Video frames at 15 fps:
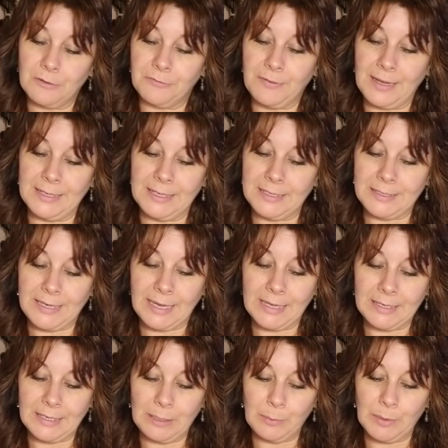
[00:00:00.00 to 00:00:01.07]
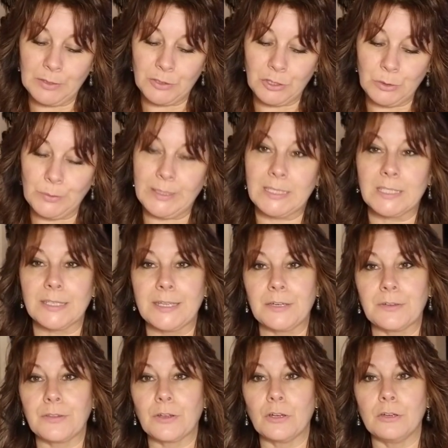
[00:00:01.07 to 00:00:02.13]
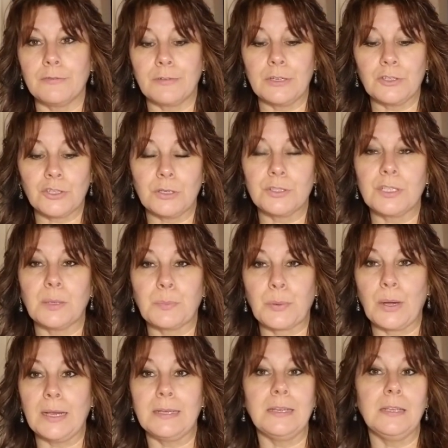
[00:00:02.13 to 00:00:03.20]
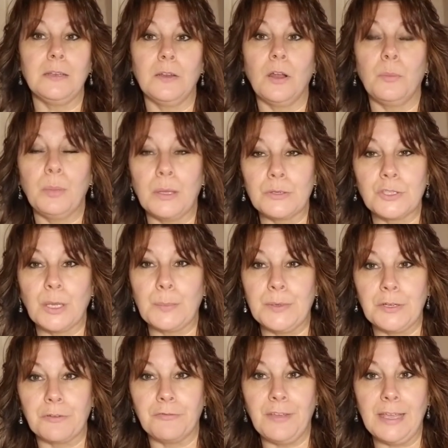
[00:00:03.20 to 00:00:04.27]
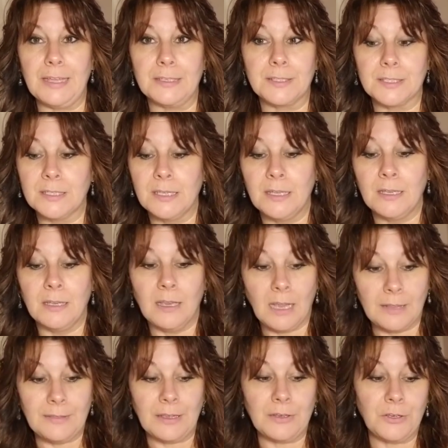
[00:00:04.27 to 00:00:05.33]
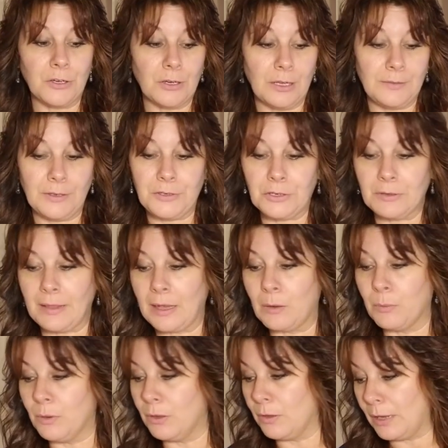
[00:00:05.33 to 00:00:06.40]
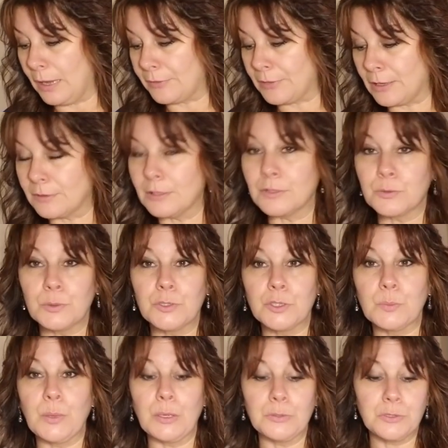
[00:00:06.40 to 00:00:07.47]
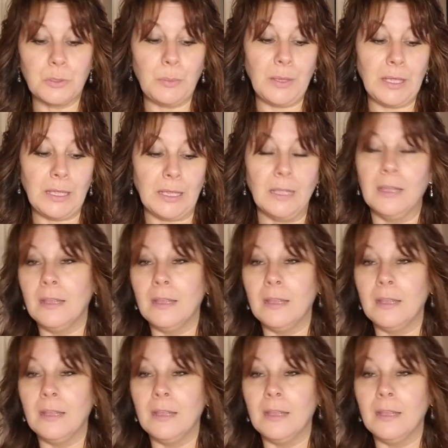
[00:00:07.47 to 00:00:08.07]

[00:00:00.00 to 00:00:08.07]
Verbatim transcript: fine and dandy but two weeks later the girlfriend shows up pregnant and it all blows up in your face and then you're and then you're like well i thought this was supposed to be